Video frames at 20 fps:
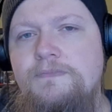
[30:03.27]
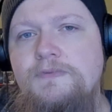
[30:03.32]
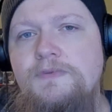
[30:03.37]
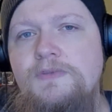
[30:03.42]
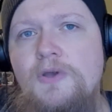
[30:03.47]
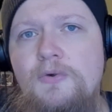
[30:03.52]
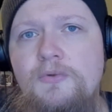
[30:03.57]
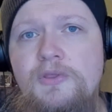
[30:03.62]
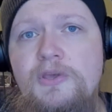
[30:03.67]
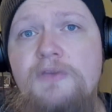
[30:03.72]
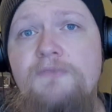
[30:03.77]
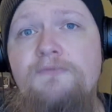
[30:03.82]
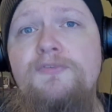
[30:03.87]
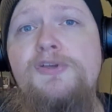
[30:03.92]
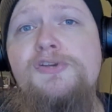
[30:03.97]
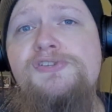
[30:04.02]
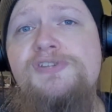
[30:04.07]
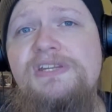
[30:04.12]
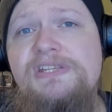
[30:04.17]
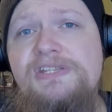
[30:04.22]
No, the
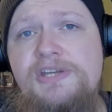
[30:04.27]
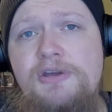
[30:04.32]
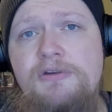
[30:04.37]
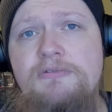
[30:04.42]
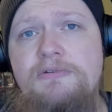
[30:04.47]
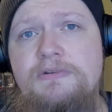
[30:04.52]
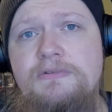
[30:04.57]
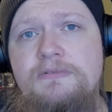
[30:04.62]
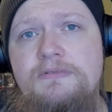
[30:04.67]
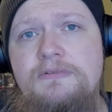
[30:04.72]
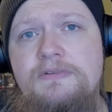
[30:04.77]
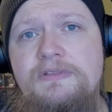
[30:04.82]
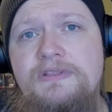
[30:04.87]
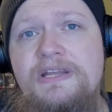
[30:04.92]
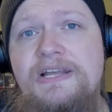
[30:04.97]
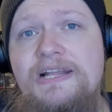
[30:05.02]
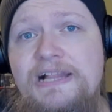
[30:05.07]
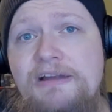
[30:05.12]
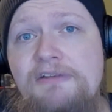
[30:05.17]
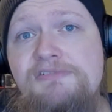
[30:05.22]
confusion is current.
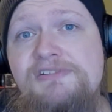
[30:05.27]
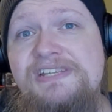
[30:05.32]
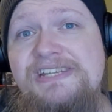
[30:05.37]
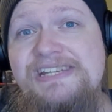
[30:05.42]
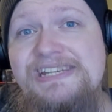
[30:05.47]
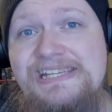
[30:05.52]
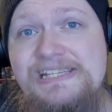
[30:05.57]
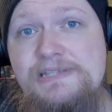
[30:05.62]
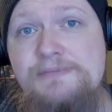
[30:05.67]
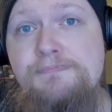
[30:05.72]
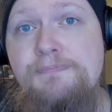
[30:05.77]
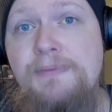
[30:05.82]
The clarity is